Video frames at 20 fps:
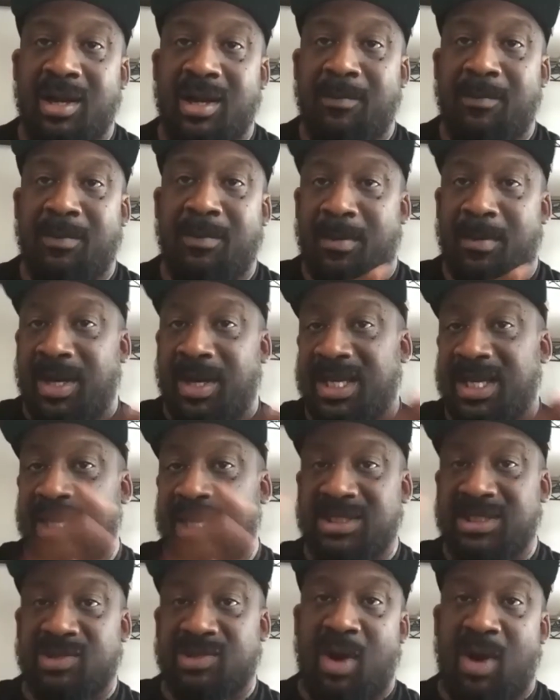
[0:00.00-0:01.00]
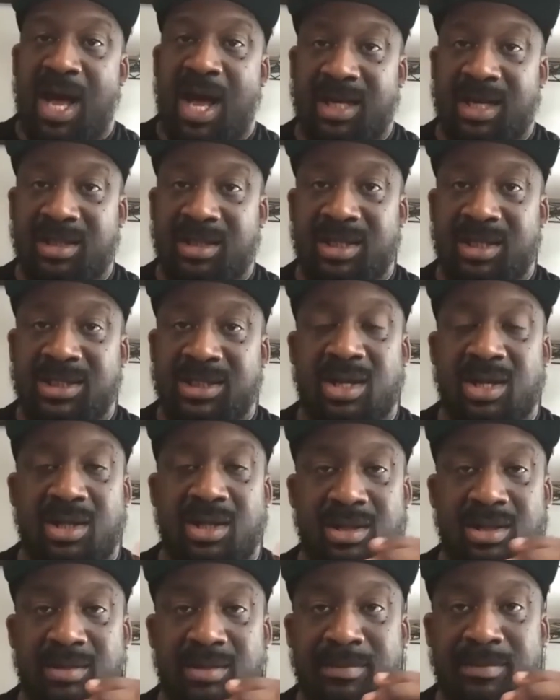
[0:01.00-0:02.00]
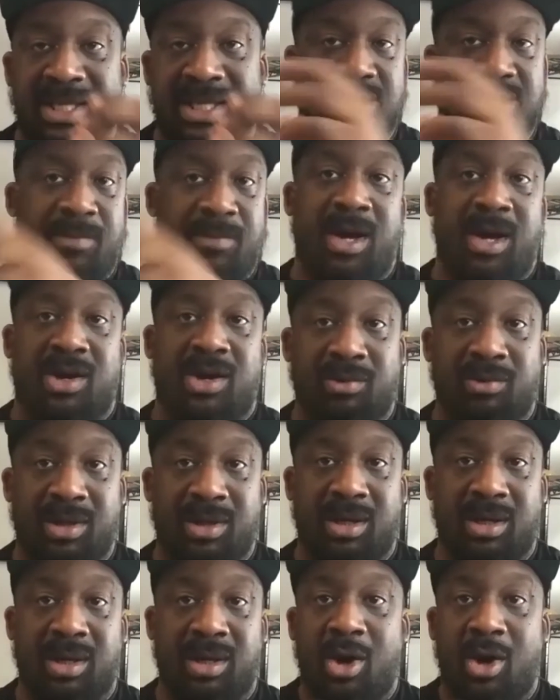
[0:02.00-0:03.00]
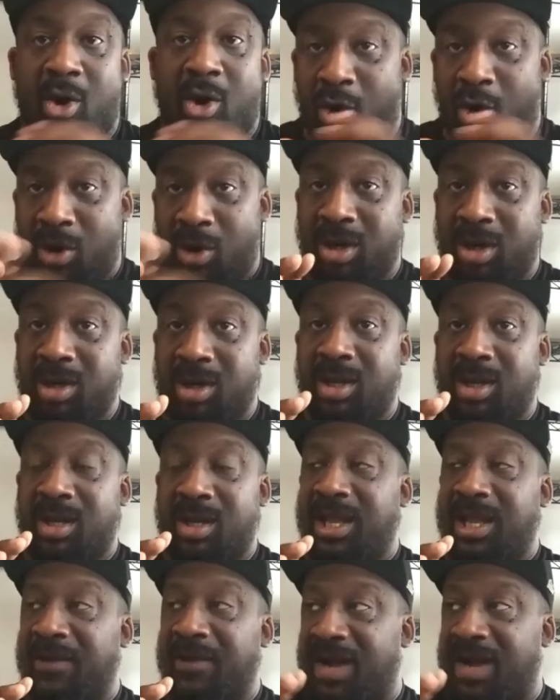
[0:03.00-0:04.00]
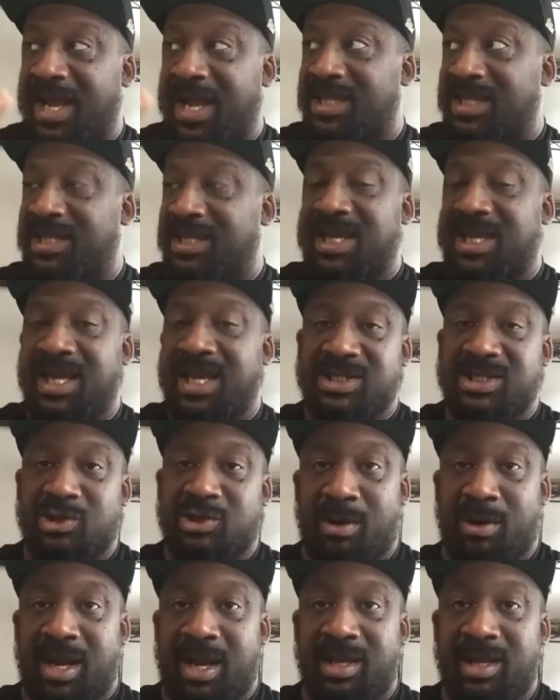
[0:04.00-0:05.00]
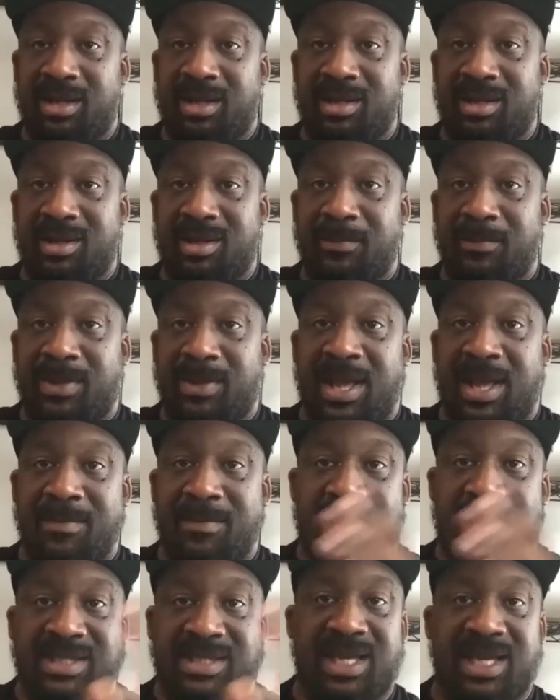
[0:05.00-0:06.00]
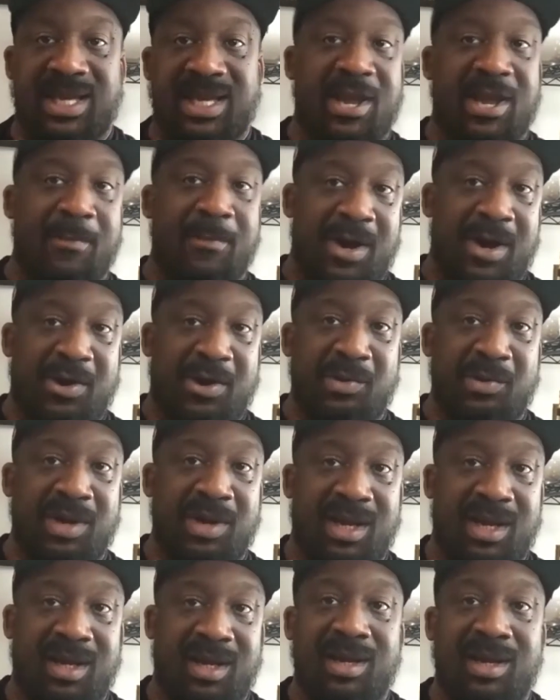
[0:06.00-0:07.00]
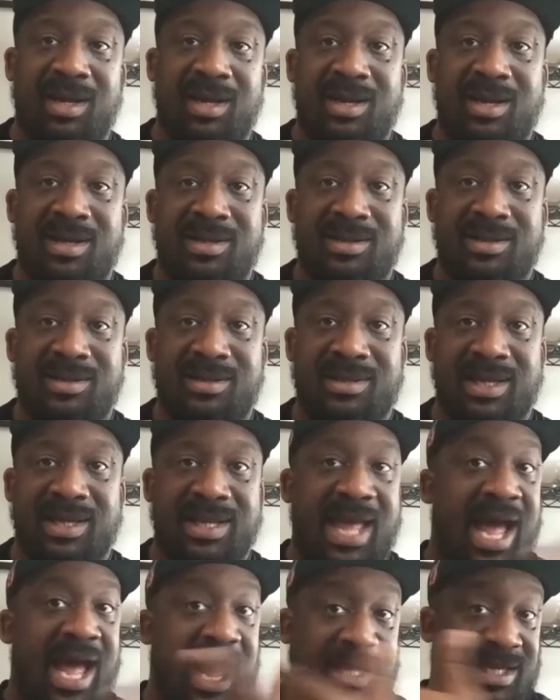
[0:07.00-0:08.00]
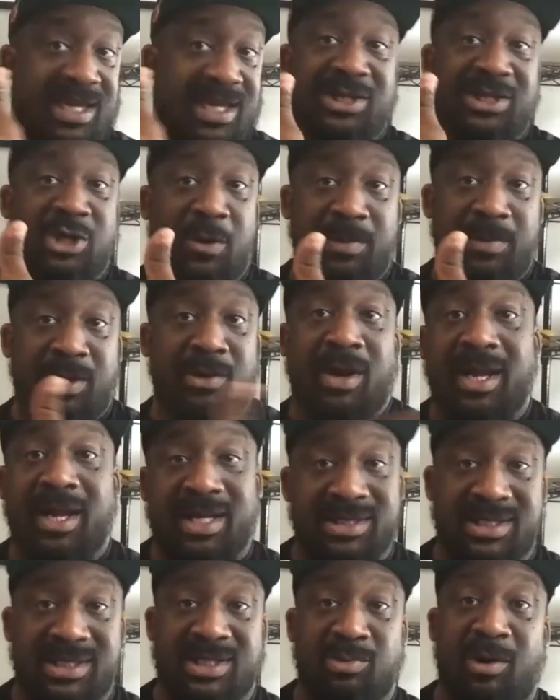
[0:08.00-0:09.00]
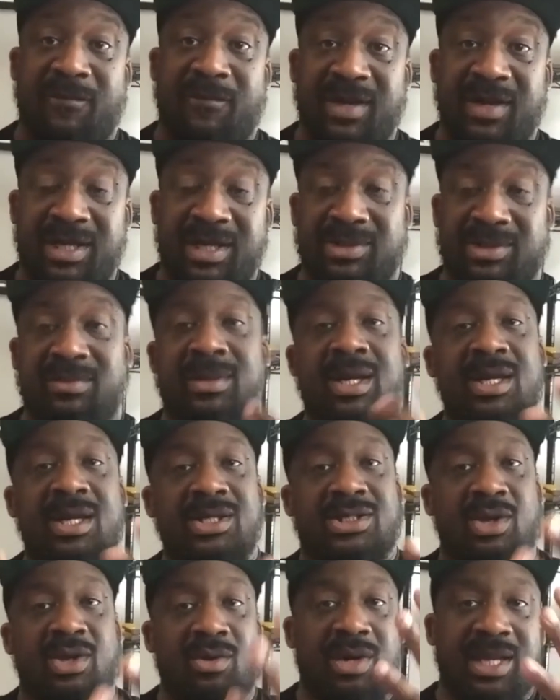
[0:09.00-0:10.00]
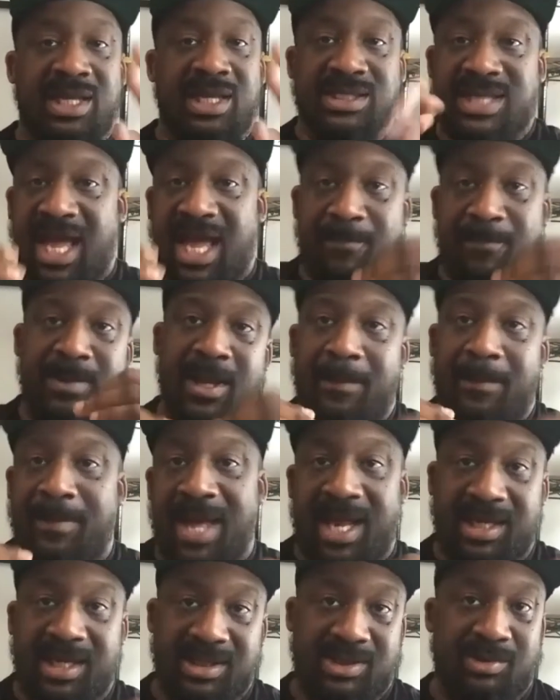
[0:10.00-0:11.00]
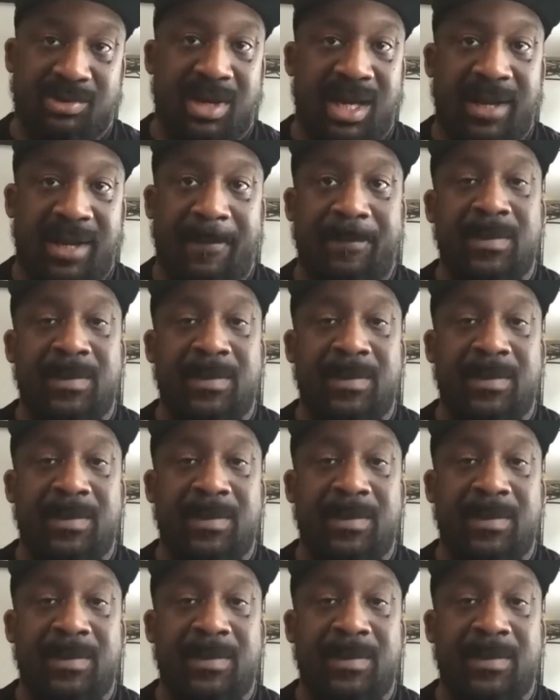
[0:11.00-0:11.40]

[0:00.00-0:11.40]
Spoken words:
but my kids is wild, it's gonna mess up my career. Or if I got the kids great, but I'm not taking care of my career, then how the kids gonna be great because this is what feeds them. So it's got to be a balance, right?